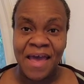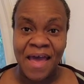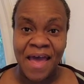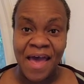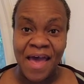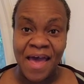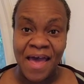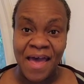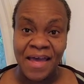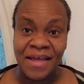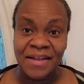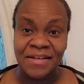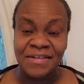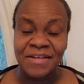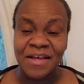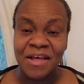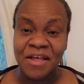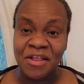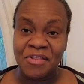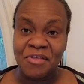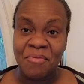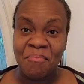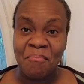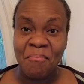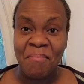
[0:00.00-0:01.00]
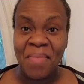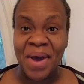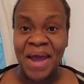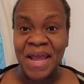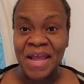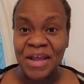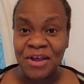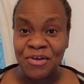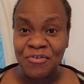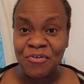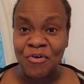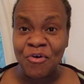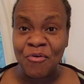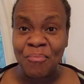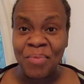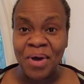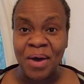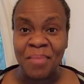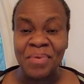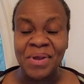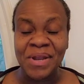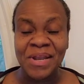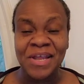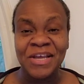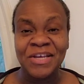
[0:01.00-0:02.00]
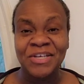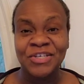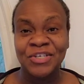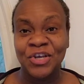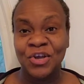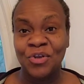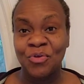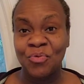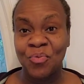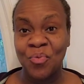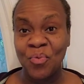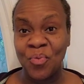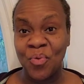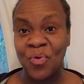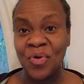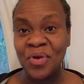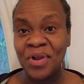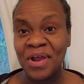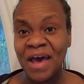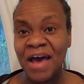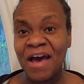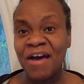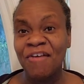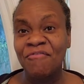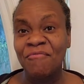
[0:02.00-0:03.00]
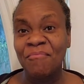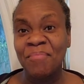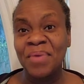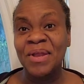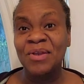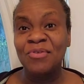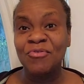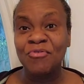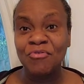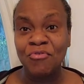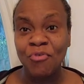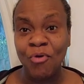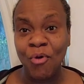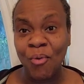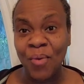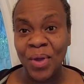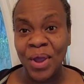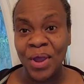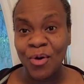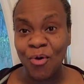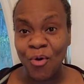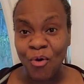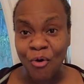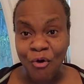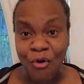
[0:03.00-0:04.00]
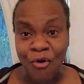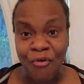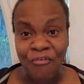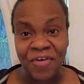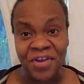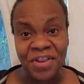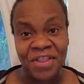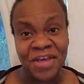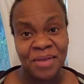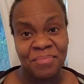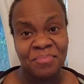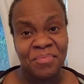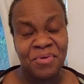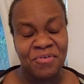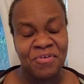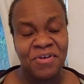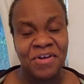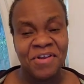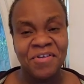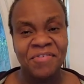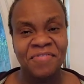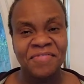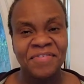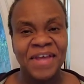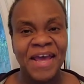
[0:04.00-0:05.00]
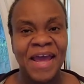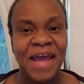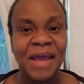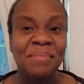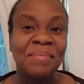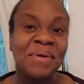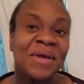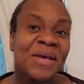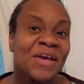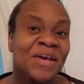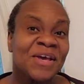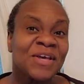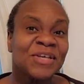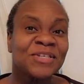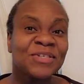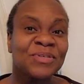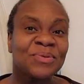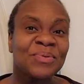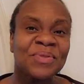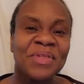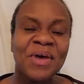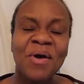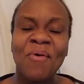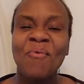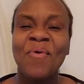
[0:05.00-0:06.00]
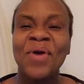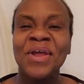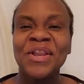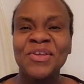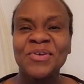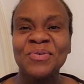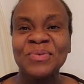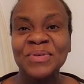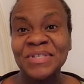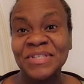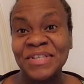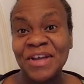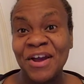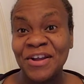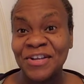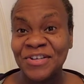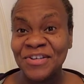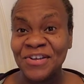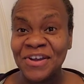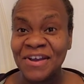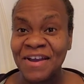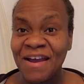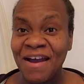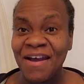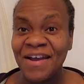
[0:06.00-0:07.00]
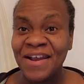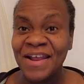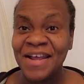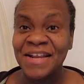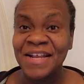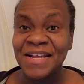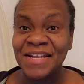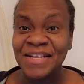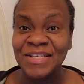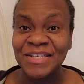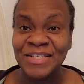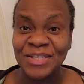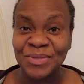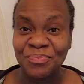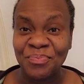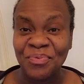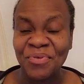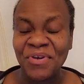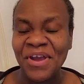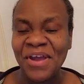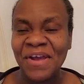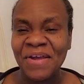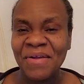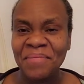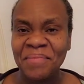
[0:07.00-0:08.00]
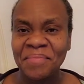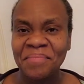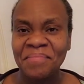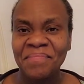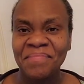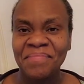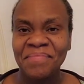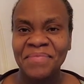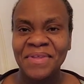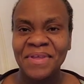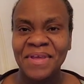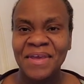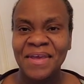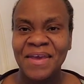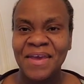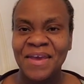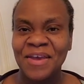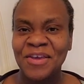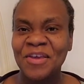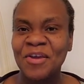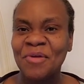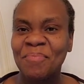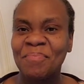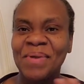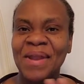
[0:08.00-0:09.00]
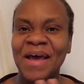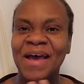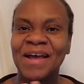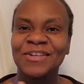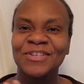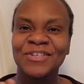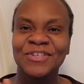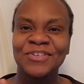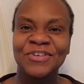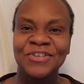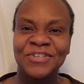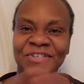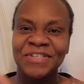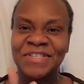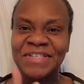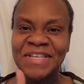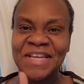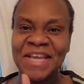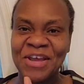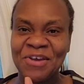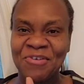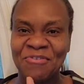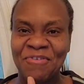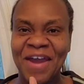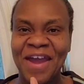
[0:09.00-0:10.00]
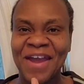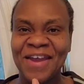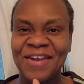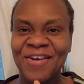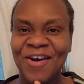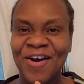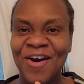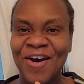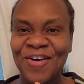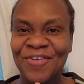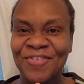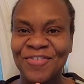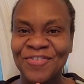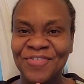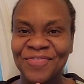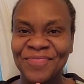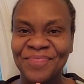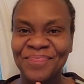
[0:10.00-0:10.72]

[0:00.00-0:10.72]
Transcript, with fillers: and the micro population would have been growing over that period of time, so that when you start your garden in the spring, your plants just take right off?